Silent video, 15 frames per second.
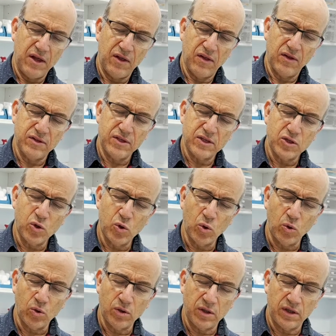This is
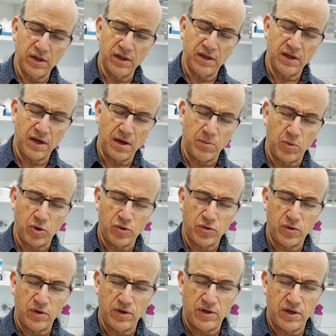called,
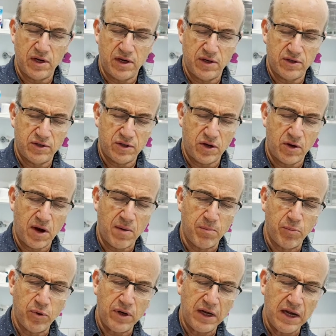I'm
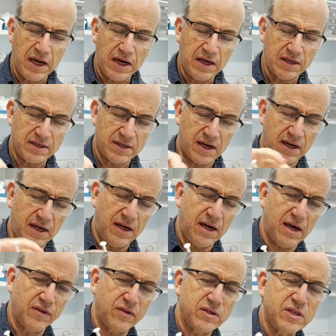putting in and taking
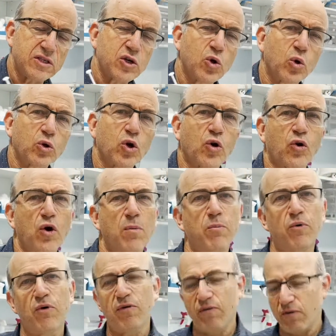out. This is called crop
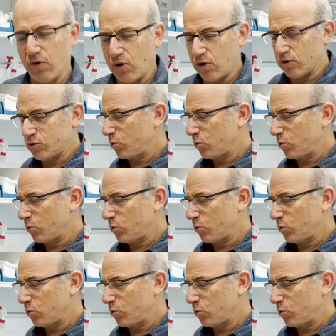ravage.